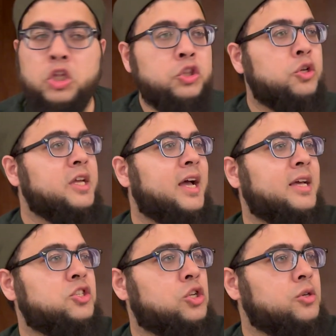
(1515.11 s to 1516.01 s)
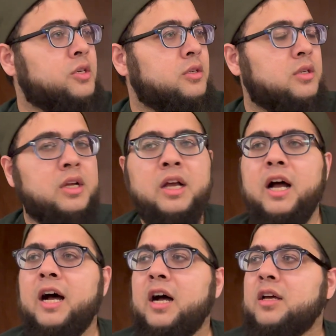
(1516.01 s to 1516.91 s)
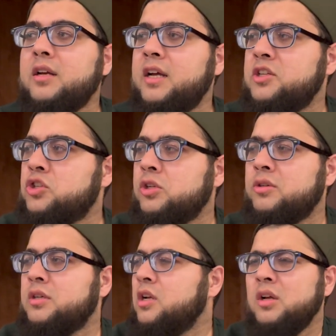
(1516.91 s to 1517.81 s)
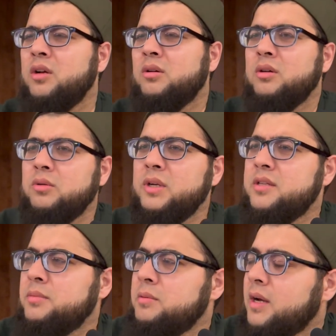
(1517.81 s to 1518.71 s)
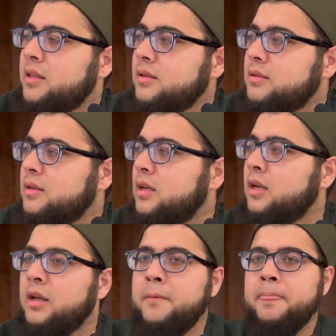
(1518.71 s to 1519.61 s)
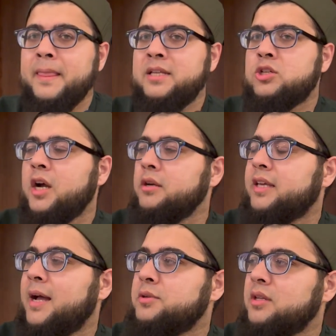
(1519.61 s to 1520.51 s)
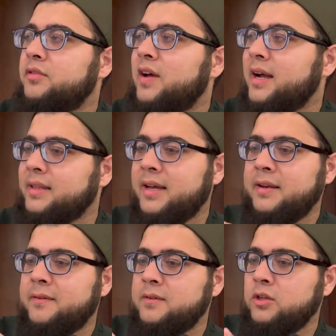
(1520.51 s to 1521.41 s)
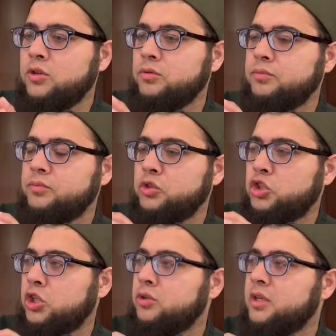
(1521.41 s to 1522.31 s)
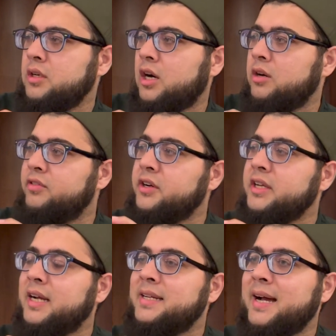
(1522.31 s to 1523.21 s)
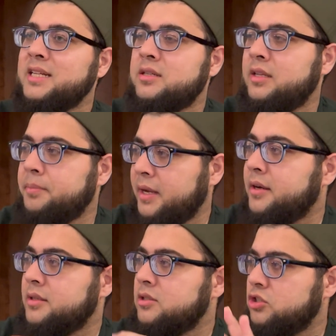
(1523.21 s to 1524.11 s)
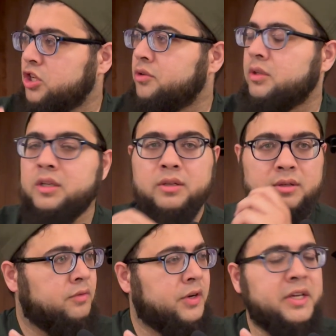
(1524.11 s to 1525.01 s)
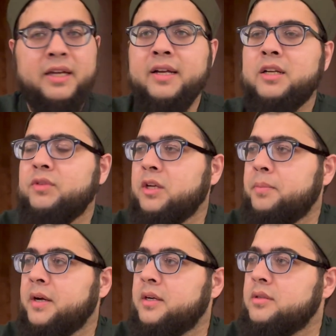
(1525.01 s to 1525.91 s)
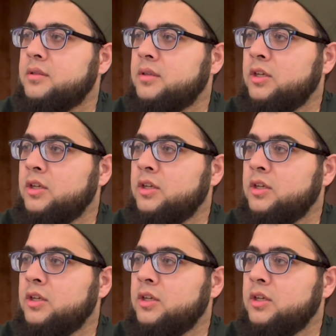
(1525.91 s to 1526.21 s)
Dunya has children, akhirah has children. What does he mean by this? He's trying to capture the fact that, children are very attached to their parents, generally. Very connected with their parents.